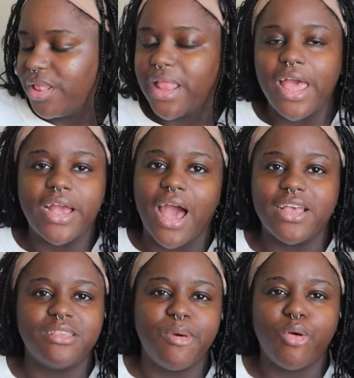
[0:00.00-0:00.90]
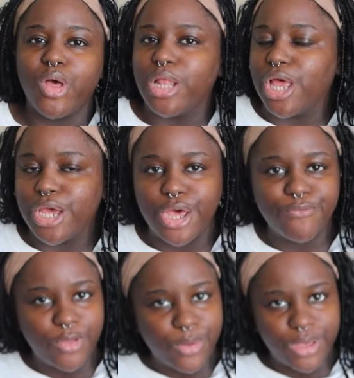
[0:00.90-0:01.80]
like I smell good, look
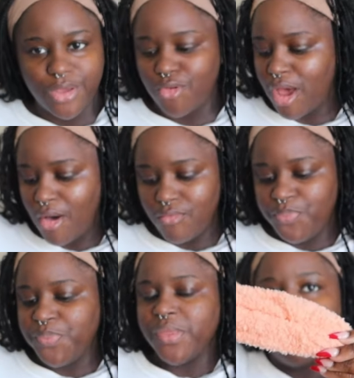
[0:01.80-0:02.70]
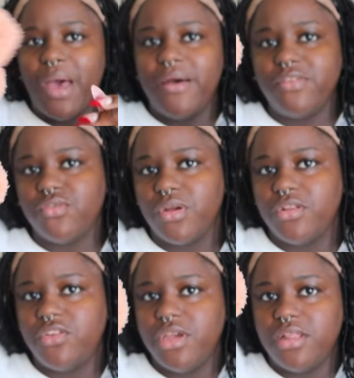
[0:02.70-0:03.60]
good, feel good, you know? I have a
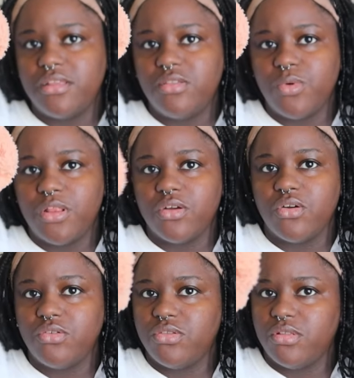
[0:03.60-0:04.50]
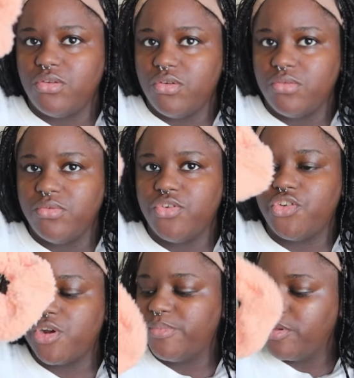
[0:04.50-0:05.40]
scrunchie. This is one of the girls' little
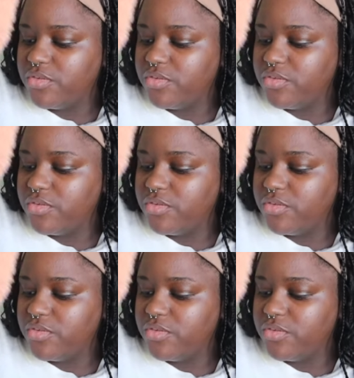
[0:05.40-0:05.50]
Sherpa